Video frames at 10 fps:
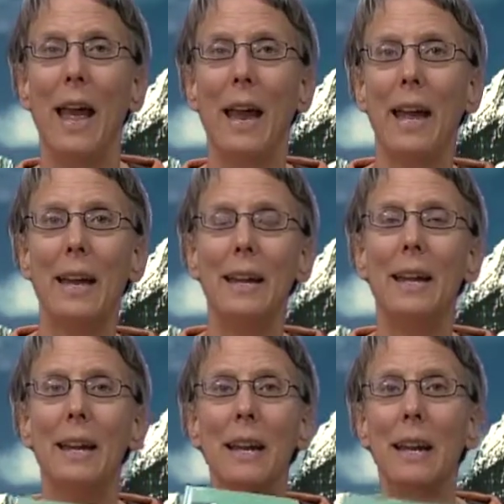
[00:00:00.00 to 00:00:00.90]
And
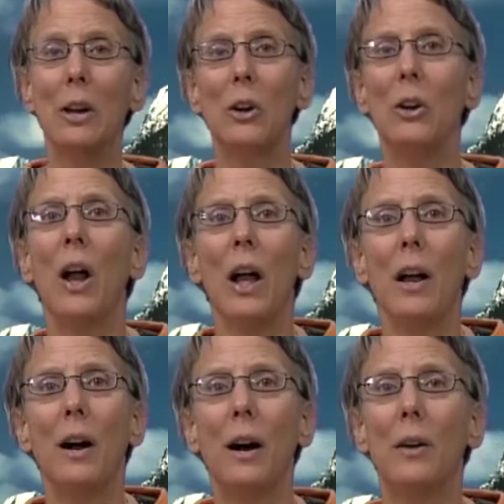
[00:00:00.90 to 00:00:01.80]
in here,
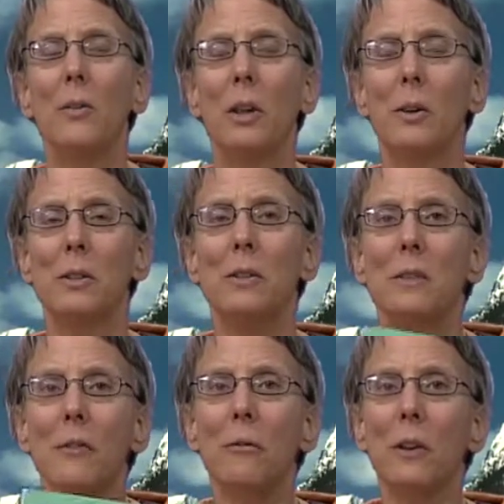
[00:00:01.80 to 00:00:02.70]
there's
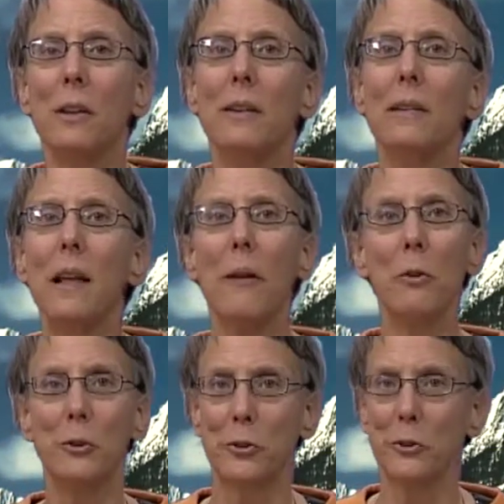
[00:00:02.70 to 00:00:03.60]
different
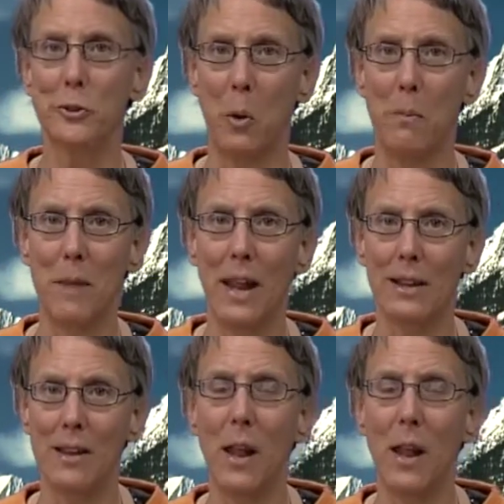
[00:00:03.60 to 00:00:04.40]
levels of soulmate.